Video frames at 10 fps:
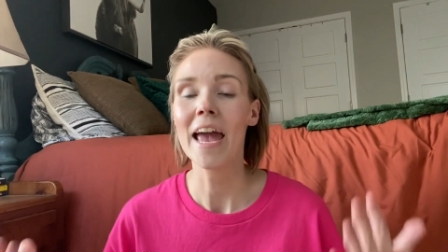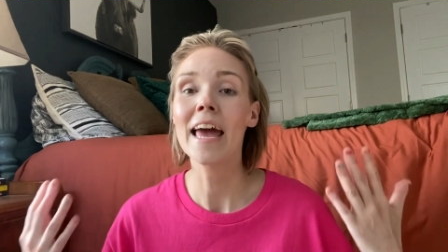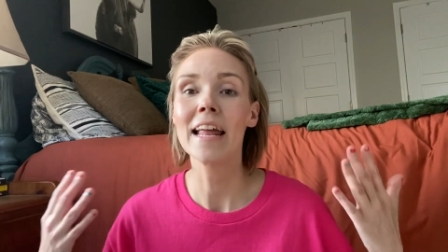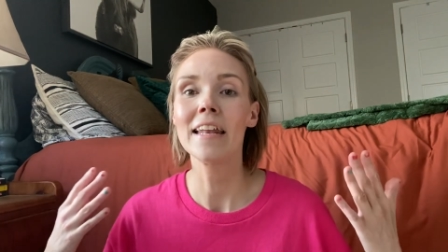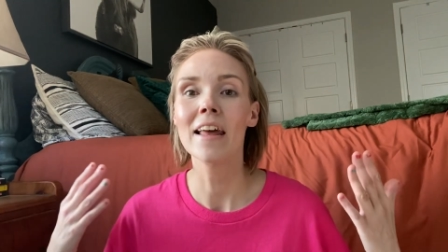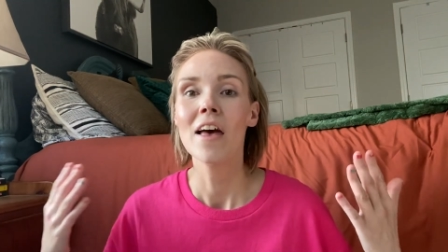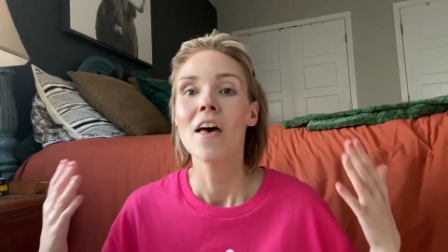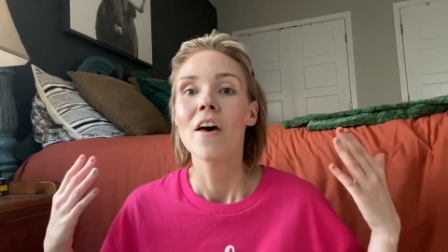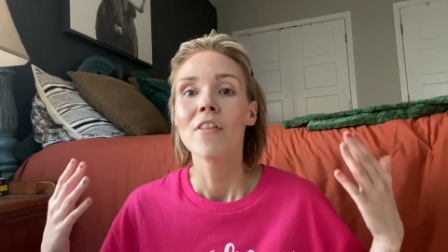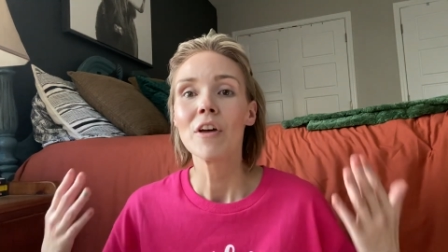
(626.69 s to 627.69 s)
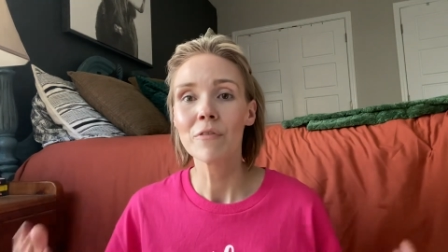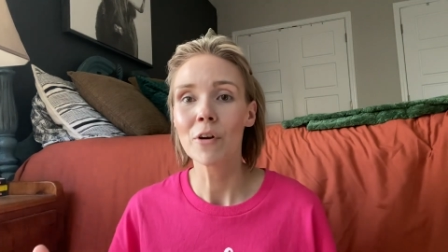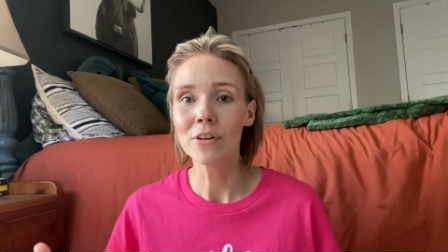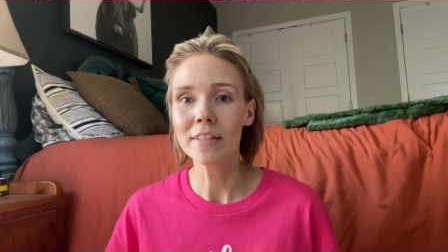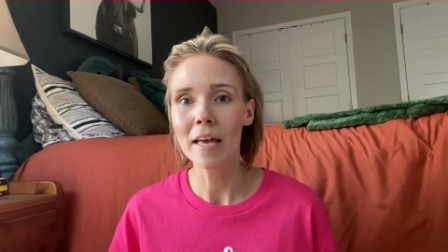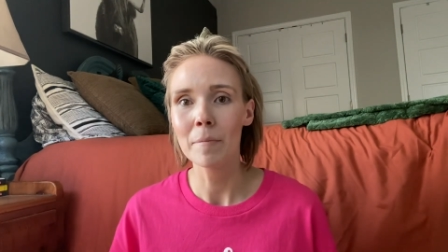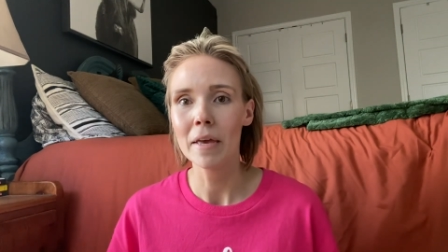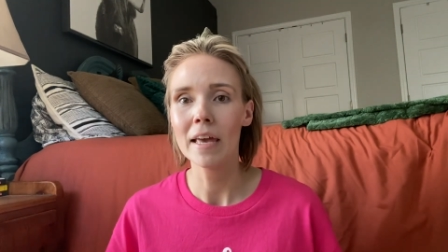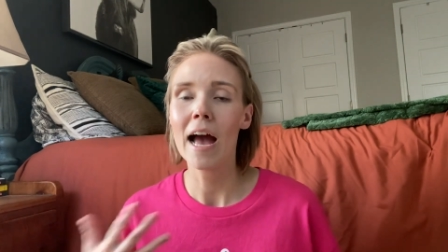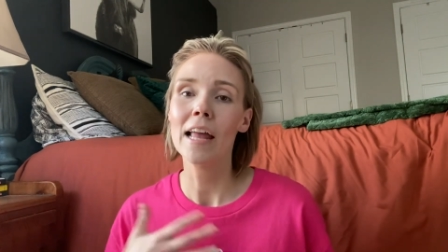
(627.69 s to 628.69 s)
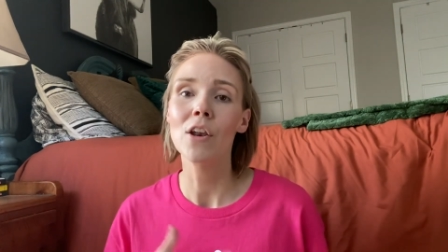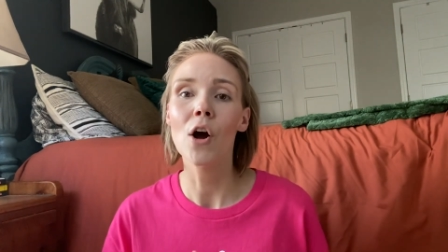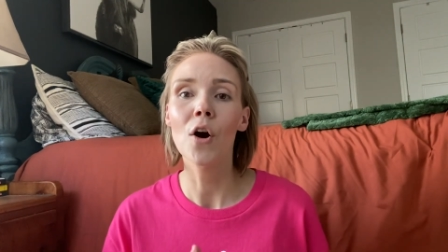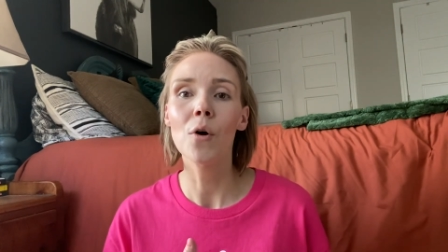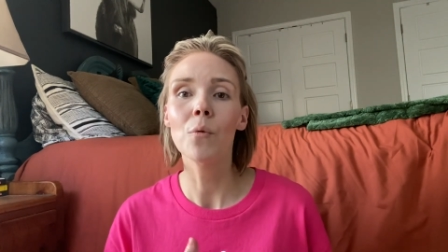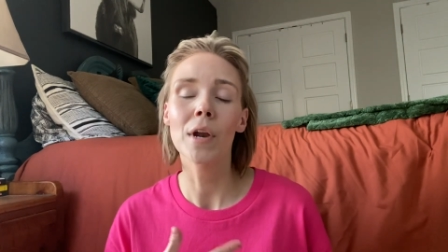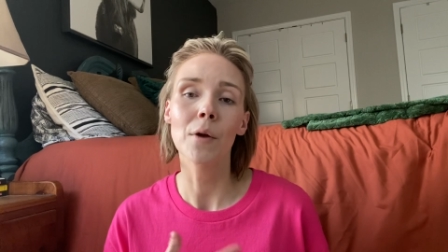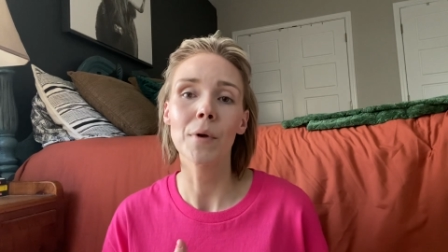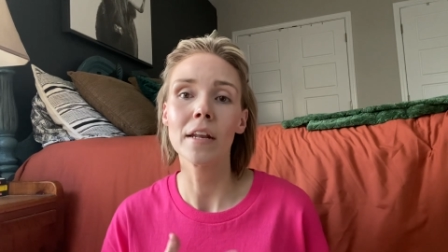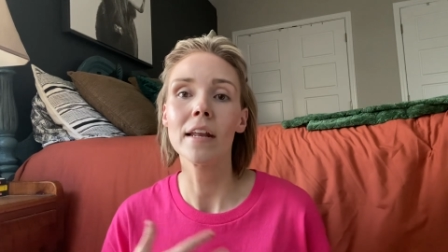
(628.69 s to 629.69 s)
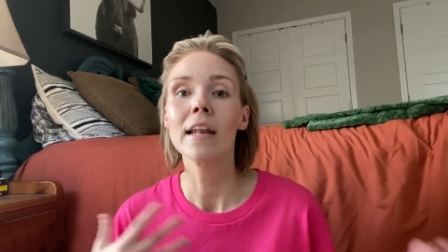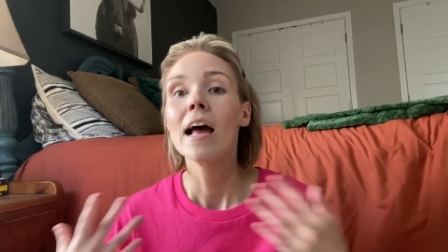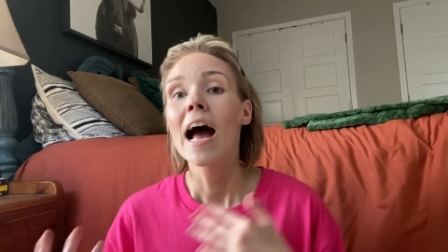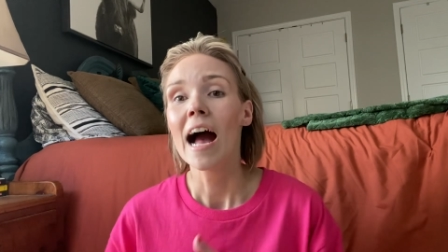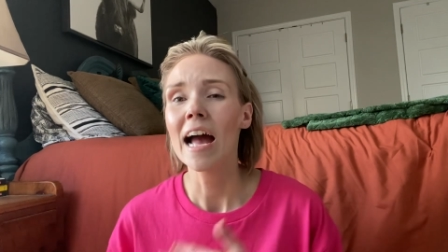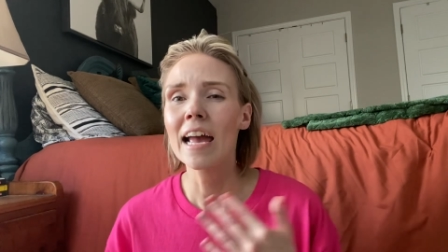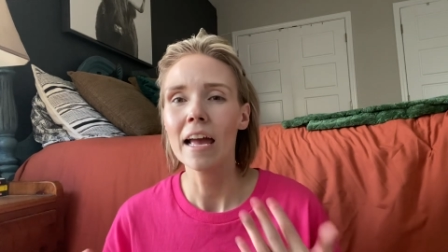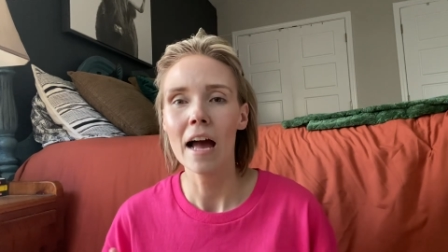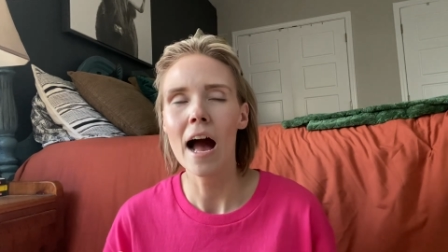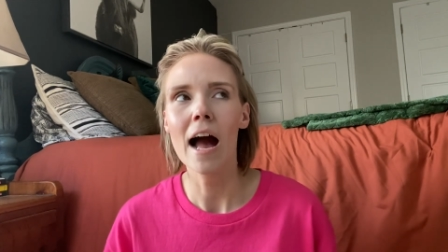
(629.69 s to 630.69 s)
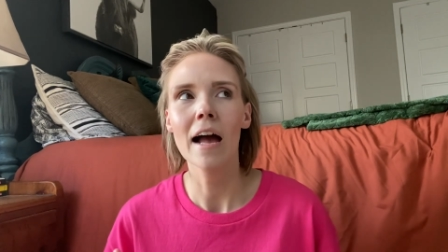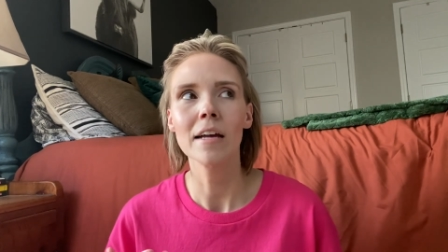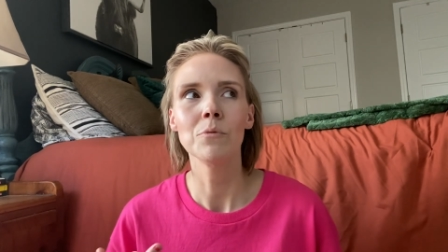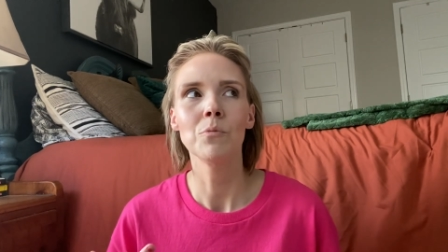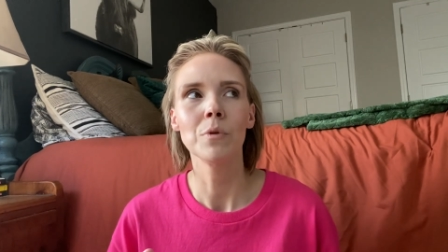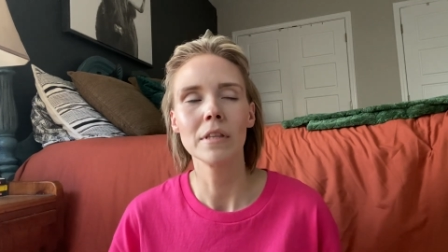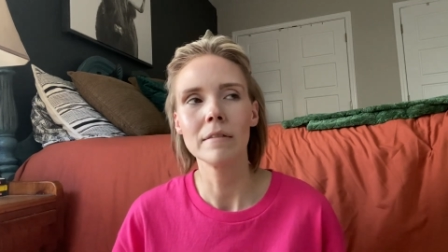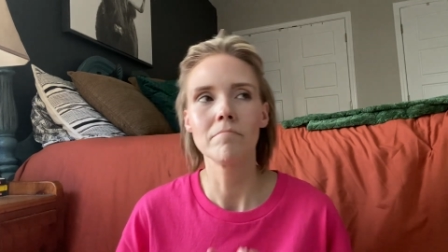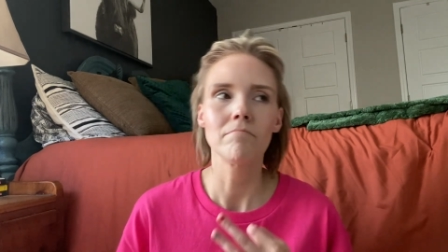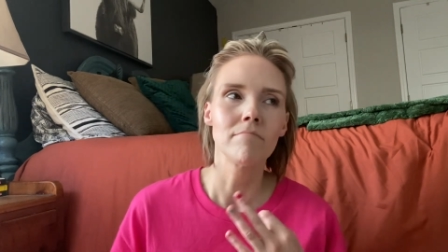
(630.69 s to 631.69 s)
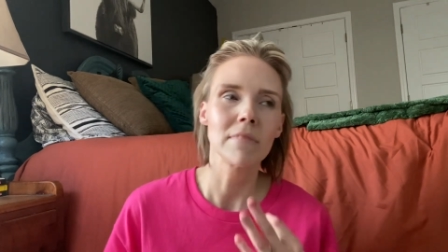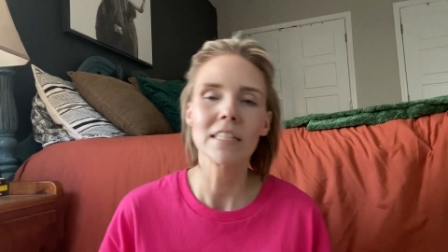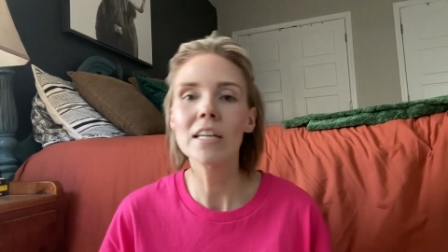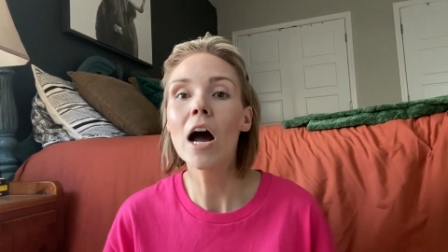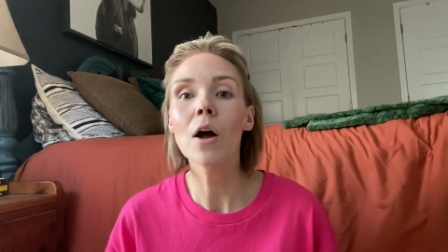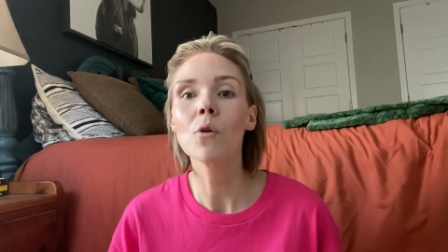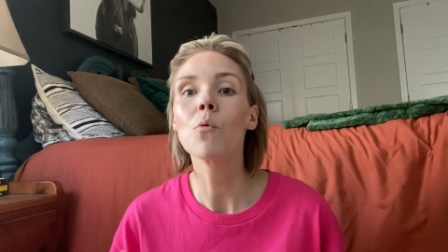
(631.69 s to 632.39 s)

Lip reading: And the verse hit me. I know when I read it, I would, it's not